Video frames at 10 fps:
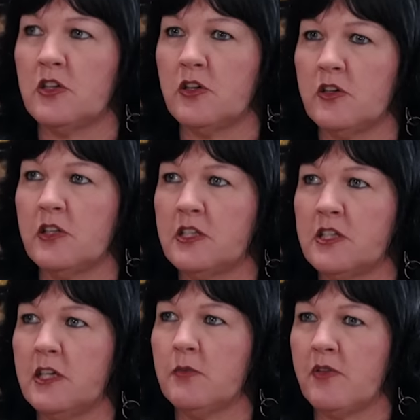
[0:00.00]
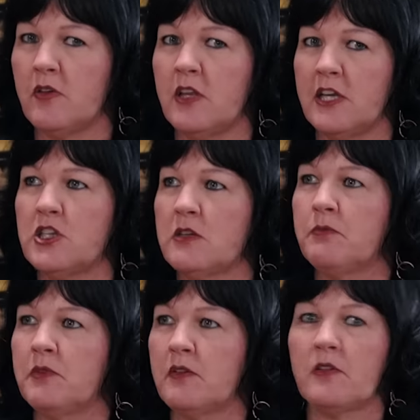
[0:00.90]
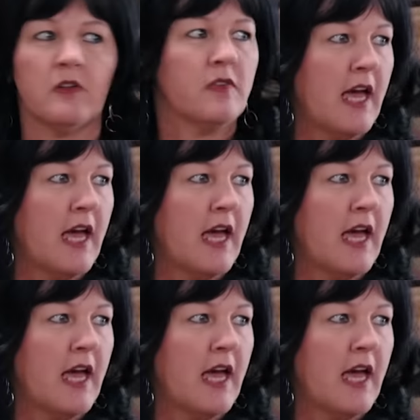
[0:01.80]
to earn the tips, so they should deserve